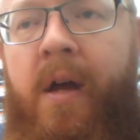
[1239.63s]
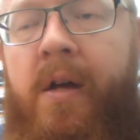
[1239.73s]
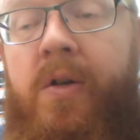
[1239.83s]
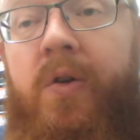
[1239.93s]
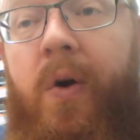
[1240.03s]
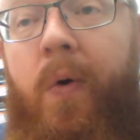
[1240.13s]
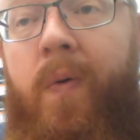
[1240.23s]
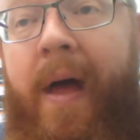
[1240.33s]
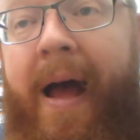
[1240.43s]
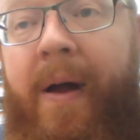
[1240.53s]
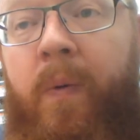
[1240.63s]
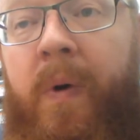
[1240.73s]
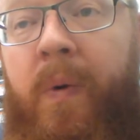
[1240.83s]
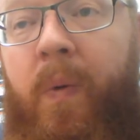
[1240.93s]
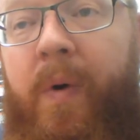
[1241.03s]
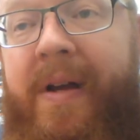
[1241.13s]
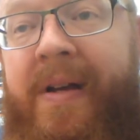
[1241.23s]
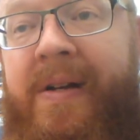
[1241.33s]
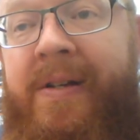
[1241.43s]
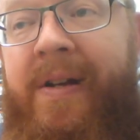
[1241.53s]
so that when
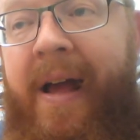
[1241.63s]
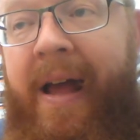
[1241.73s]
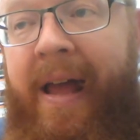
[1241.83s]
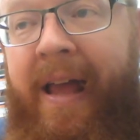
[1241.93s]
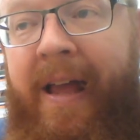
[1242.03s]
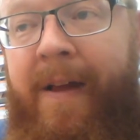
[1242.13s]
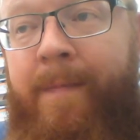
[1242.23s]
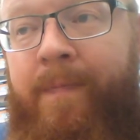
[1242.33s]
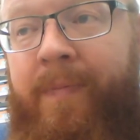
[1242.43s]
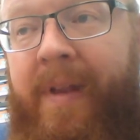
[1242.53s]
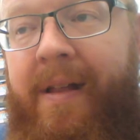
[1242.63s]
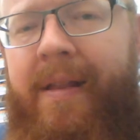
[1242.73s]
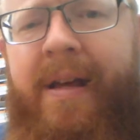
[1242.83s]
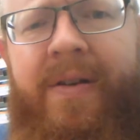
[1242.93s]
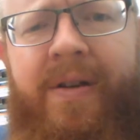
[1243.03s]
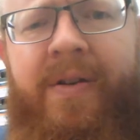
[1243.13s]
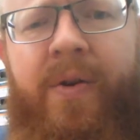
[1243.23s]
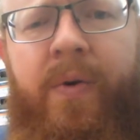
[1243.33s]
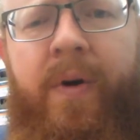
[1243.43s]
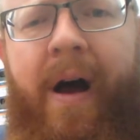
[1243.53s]
we say, this is
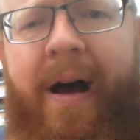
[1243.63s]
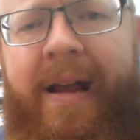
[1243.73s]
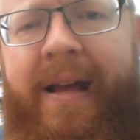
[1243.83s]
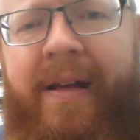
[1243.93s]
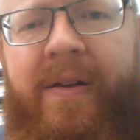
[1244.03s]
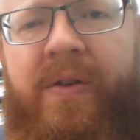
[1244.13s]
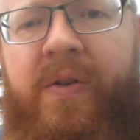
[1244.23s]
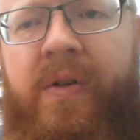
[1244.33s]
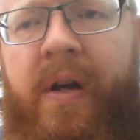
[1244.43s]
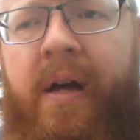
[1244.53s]
who God is,